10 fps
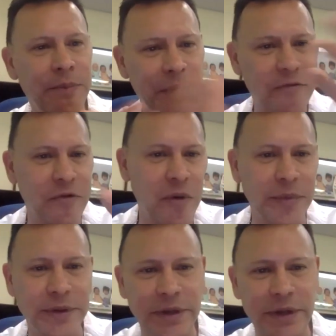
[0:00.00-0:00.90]

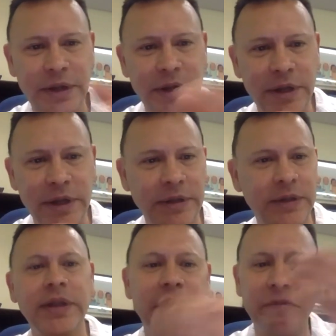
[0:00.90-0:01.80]
perform the
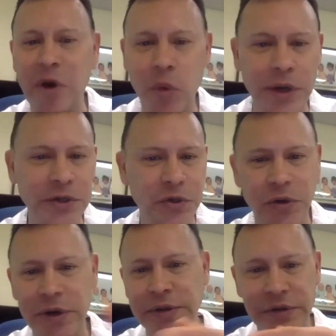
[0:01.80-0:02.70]

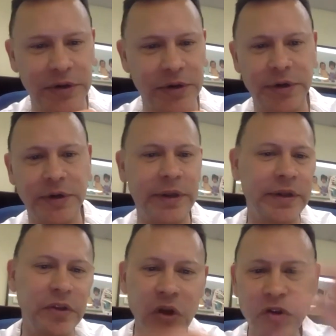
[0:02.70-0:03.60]
evaluation under
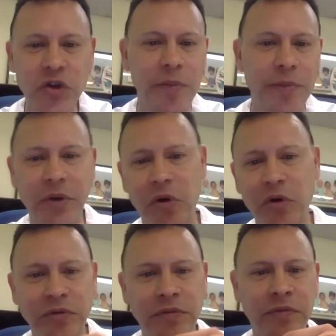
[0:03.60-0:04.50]
endoscopic or